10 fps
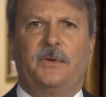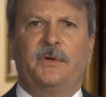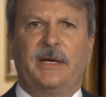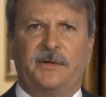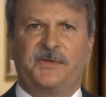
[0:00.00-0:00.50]

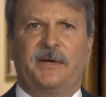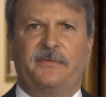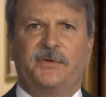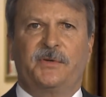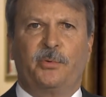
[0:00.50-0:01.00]
to get a
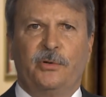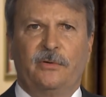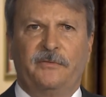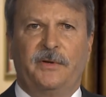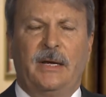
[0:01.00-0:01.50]
severance
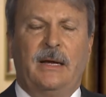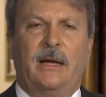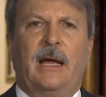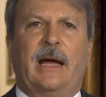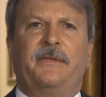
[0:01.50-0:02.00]
approved.
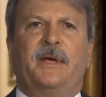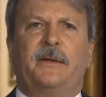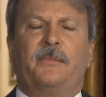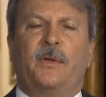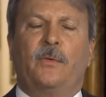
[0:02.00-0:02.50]
And
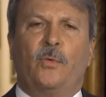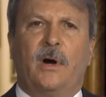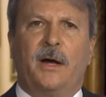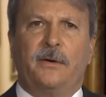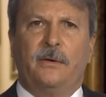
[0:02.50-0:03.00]
then the
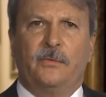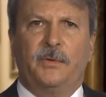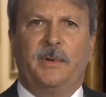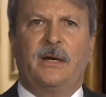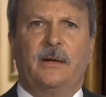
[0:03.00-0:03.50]
water
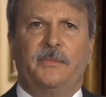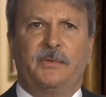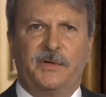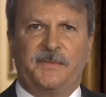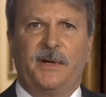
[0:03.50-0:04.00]
would become
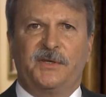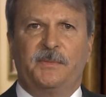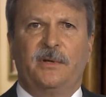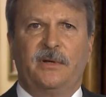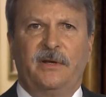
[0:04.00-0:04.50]
the
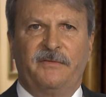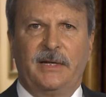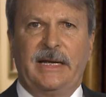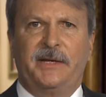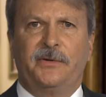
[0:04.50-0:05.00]
responsibility of the
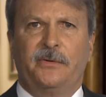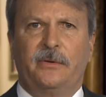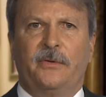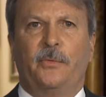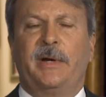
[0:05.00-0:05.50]

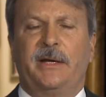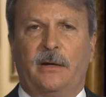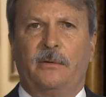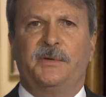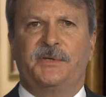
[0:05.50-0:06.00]
landowner, the way it
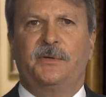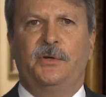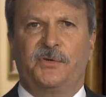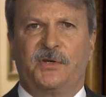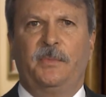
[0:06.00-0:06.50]
always
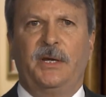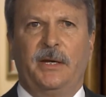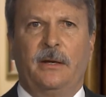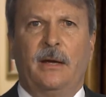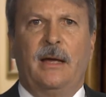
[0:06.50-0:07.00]
used to
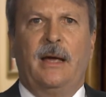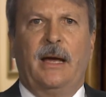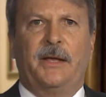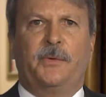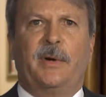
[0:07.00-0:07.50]
be,
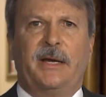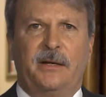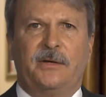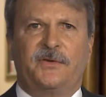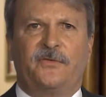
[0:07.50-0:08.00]
and the way it
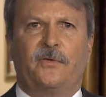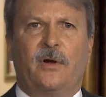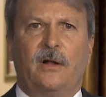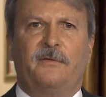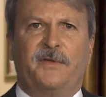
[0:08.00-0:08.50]
is
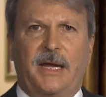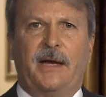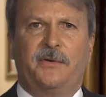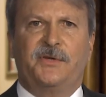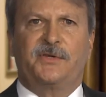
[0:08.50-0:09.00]
for all of the
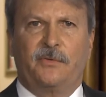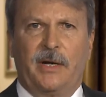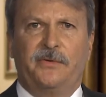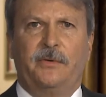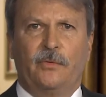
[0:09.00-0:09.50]
counties
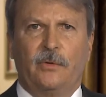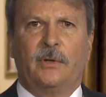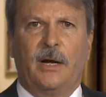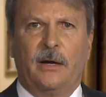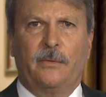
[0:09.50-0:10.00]
surrounding
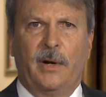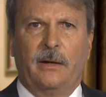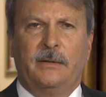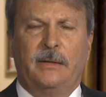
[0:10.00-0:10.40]
rural Ottawa.